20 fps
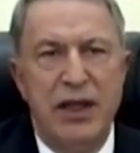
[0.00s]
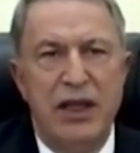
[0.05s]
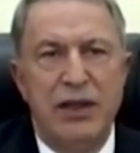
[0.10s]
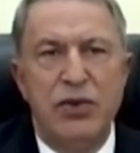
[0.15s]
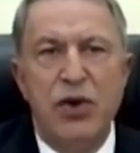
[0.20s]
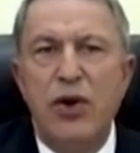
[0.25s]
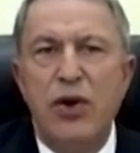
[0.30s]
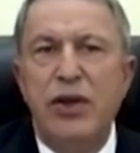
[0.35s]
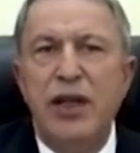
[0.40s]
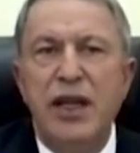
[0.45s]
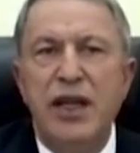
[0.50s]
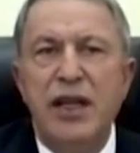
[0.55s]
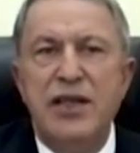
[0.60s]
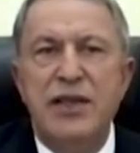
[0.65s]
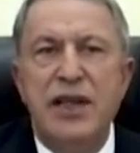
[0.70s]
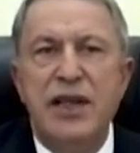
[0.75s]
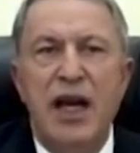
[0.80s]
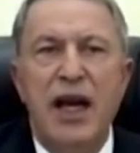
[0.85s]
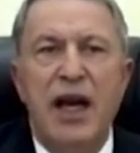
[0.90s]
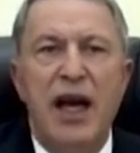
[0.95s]
Turkey
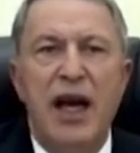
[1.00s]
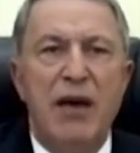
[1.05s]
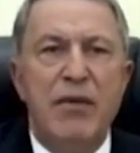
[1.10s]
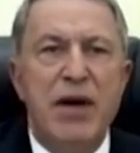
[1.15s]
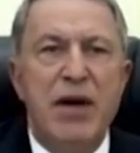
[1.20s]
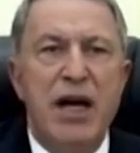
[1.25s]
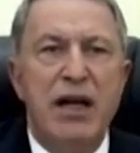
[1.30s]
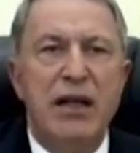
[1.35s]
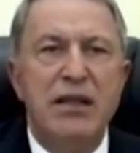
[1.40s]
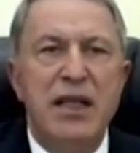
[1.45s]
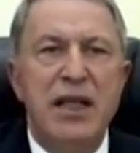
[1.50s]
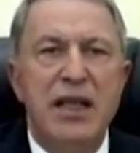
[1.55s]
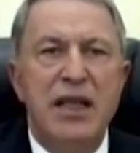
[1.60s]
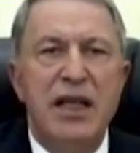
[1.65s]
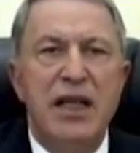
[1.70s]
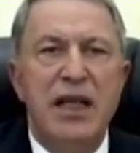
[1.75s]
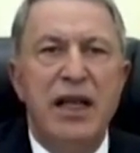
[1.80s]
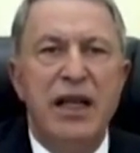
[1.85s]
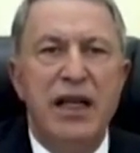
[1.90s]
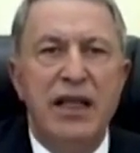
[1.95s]
is among
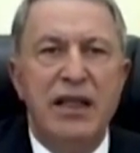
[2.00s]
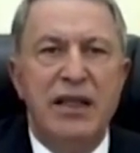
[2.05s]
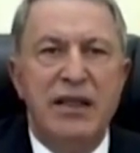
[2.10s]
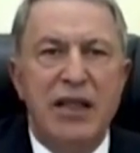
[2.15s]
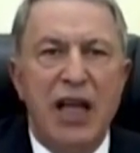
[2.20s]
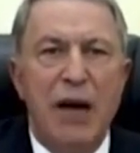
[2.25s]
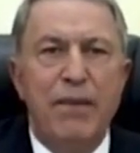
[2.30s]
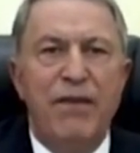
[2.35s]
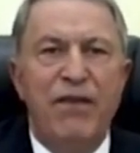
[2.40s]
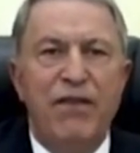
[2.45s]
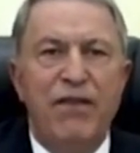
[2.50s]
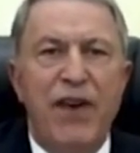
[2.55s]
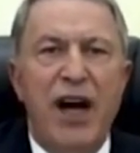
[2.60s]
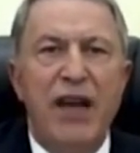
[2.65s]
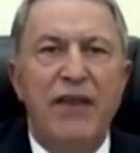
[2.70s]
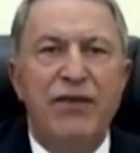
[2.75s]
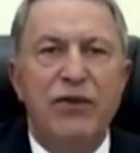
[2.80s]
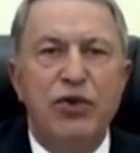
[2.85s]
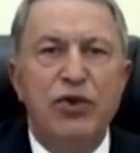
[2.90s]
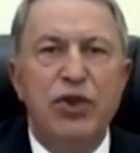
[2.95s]
the top
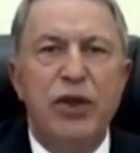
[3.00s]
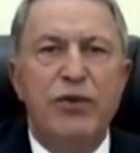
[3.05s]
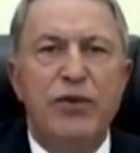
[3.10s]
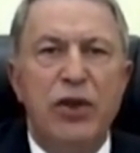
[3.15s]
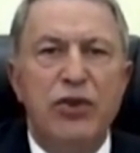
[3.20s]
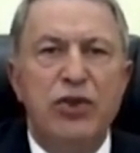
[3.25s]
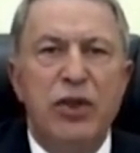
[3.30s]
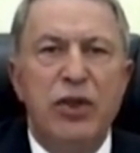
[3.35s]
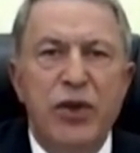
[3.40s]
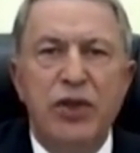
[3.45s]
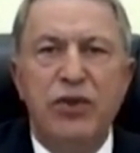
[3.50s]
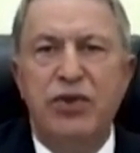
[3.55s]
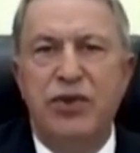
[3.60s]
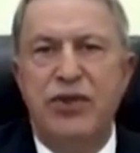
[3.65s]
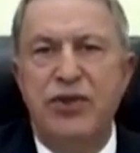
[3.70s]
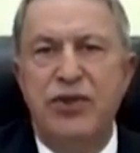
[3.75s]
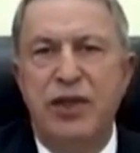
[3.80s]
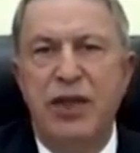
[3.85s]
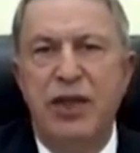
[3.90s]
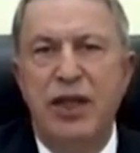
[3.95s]
5 troop
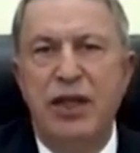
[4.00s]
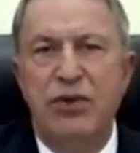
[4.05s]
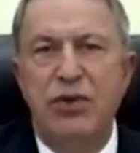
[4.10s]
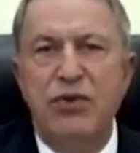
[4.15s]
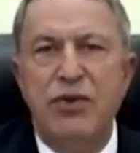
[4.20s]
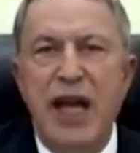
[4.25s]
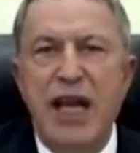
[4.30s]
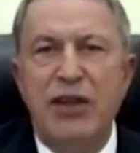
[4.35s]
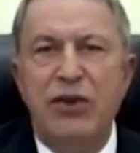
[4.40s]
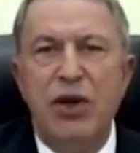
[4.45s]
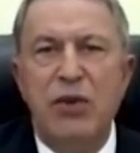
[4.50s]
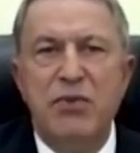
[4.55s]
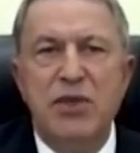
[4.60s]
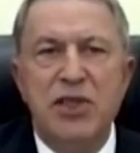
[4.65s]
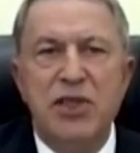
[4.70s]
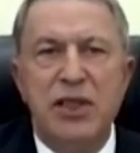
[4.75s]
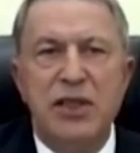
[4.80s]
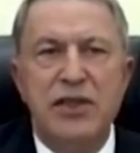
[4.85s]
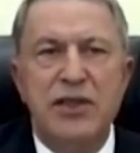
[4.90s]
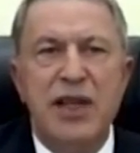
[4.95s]
contributors to NATO
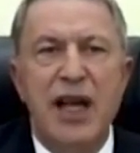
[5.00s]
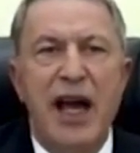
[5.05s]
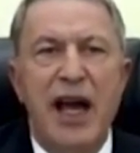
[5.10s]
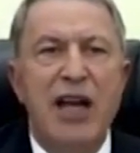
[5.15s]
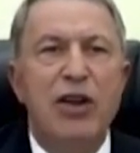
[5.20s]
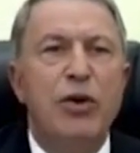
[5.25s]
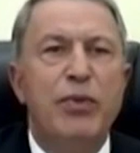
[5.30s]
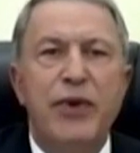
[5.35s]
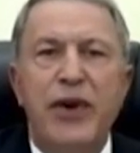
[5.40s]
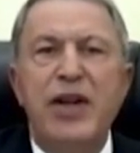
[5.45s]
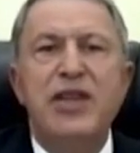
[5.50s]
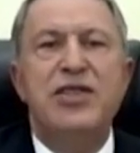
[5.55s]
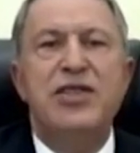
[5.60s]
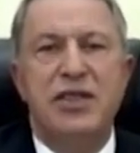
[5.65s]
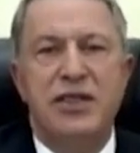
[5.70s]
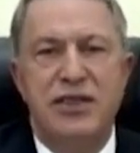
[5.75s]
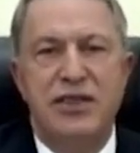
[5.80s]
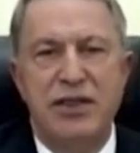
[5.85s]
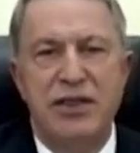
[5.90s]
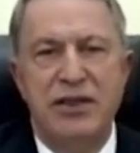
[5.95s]
missions and
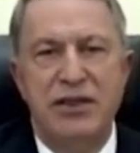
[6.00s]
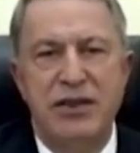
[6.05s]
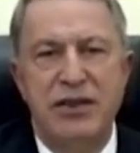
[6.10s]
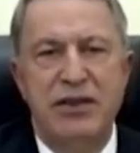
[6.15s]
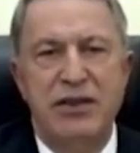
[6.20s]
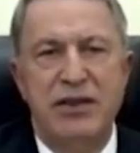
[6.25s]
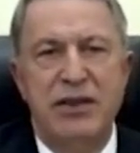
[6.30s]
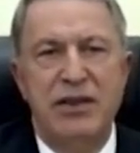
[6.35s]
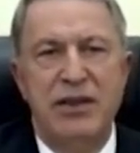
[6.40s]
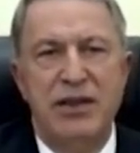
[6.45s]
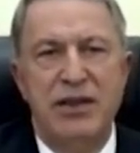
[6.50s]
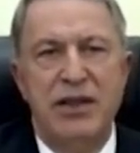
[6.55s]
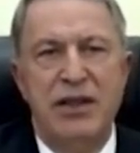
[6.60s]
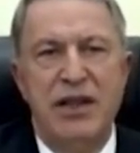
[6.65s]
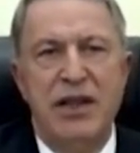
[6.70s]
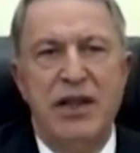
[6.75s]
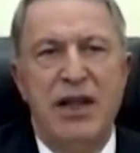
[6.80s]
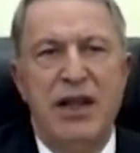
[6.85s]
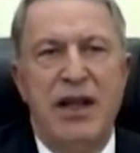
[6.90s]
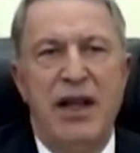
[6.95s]
operations.
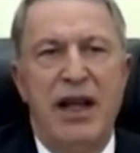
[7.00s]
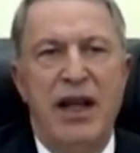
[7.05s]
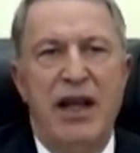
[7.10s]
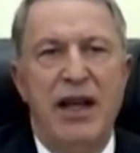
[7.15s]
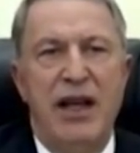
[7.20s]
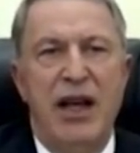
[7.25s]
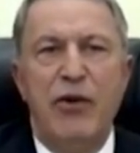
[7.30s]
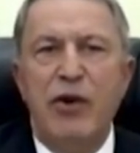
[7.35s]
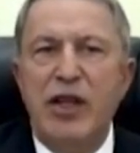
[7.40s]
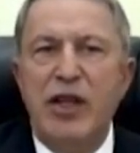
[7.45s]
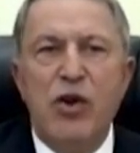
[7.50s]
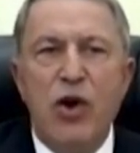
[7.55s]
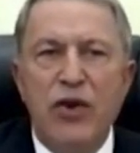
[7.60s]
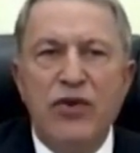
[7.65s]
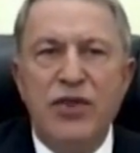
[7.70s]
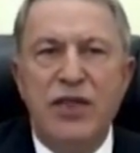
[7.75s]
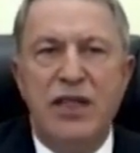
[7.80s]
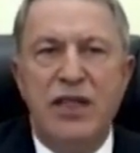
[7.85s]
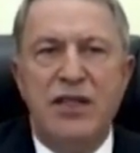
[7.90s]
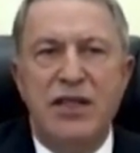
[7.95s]
Everyone knows
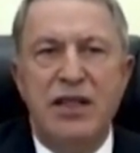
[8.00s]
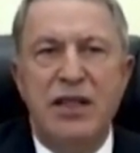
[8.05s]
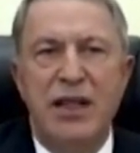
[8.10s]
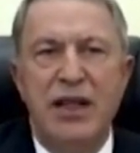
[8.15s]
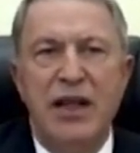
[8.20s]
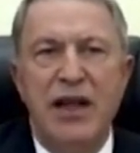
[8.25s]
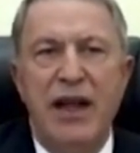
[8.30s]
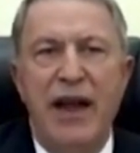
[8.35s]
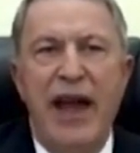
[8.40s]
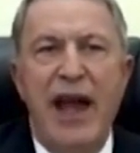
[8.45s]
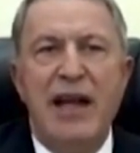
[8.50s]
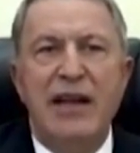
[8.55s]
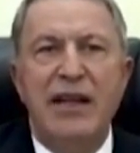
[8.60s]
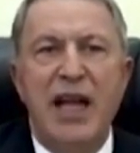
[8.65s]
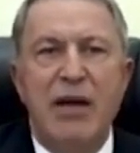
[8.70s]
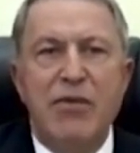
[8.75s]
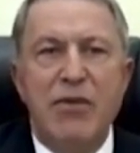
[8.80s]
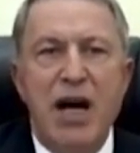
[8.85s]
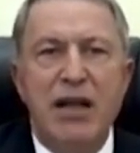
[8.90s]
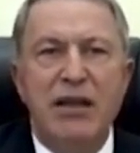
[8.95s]
this. And
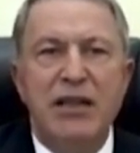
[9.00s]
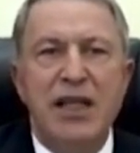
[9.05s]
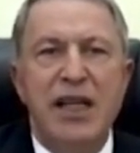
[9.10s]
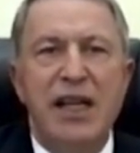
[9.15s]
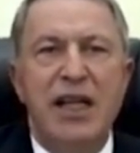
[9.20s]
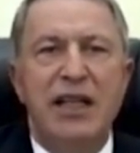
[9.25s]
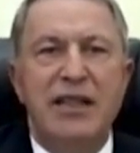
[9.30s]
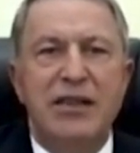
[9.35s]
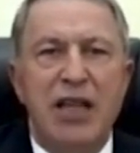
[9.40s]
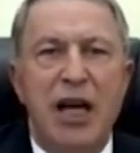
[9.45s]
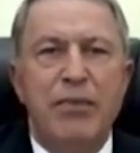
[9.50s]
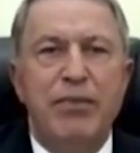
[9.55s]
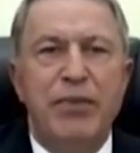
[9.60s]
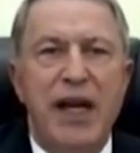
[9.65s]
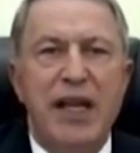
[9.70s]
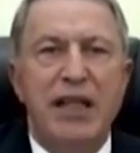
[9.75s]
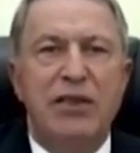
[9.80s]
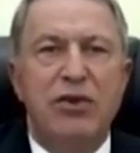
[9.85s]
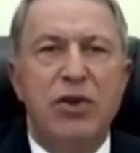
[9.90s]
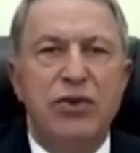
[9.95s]
among the top
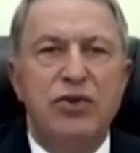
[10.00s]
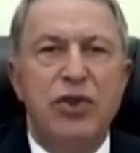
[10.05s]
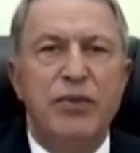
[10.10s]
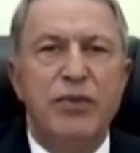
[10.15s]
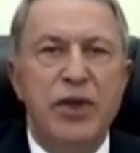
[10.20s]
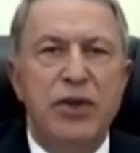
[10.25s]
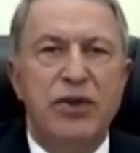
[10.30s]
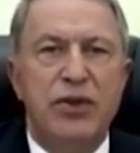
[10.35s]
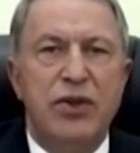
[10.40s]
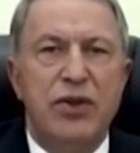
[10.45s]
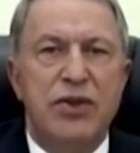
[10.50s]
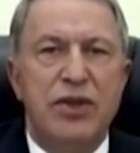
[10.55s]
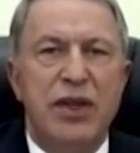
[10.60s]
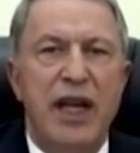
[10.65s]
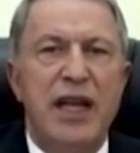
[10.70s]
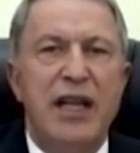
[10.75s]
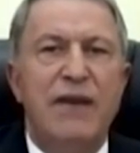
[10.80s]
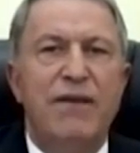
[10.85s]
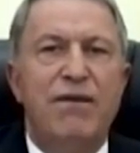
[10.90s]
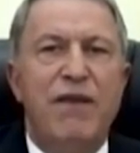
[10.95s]
8 contributors
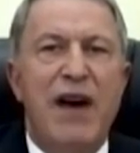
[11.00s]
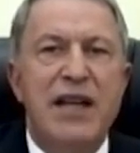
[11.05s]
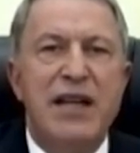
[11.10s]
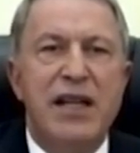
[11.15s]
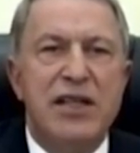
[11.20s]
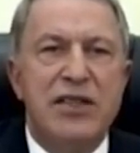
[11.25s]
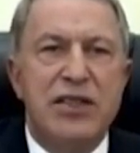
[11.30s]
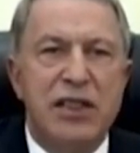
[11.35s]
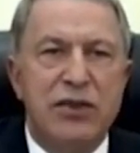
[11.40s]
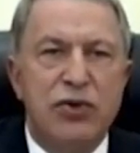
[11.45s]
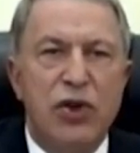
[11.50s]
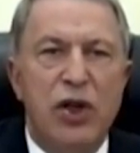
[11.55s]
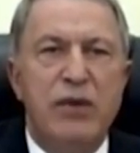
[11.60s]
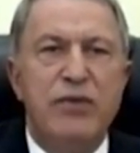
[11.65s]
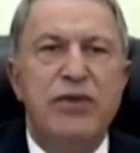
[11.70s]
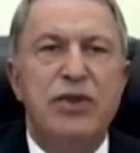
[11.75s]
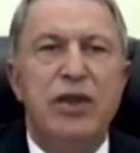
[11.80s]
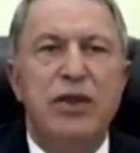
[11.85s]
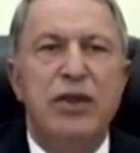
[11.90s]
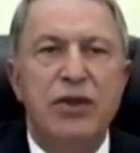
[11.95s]
in financial
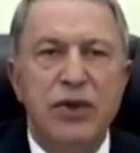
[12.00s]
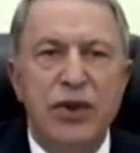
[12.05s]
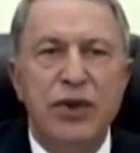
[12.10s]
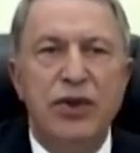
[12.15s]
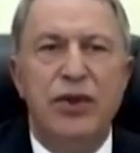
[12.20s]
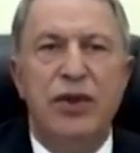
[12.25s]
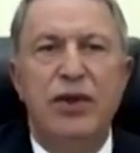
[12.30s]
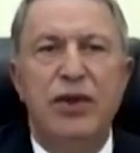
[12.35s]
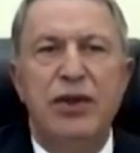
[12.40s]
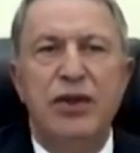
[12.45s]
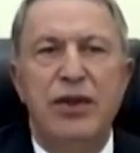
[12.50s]
terms too.